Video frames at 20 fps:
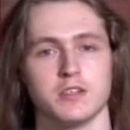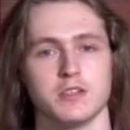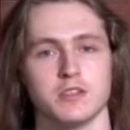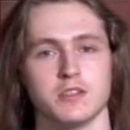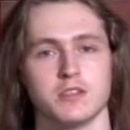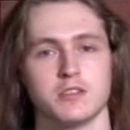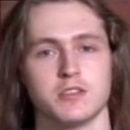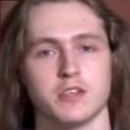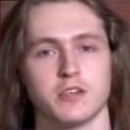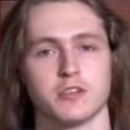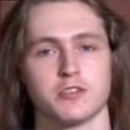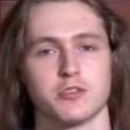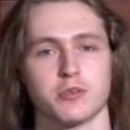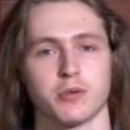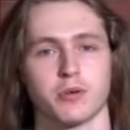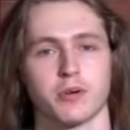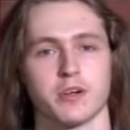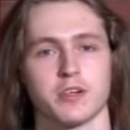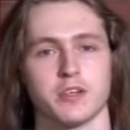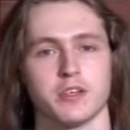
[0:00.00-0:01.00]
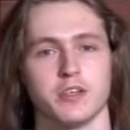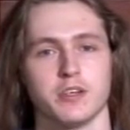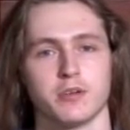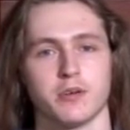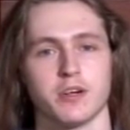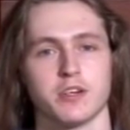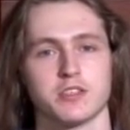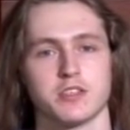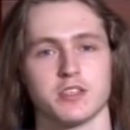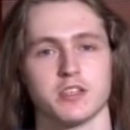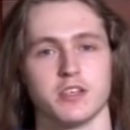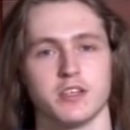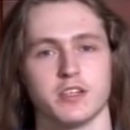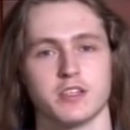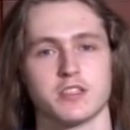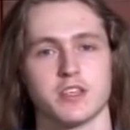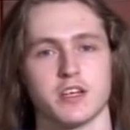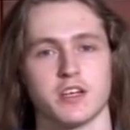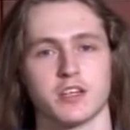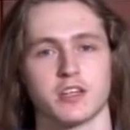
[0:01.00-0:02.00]
Seniors who are interested in
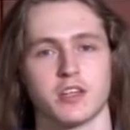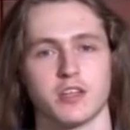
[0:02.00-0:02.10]
attending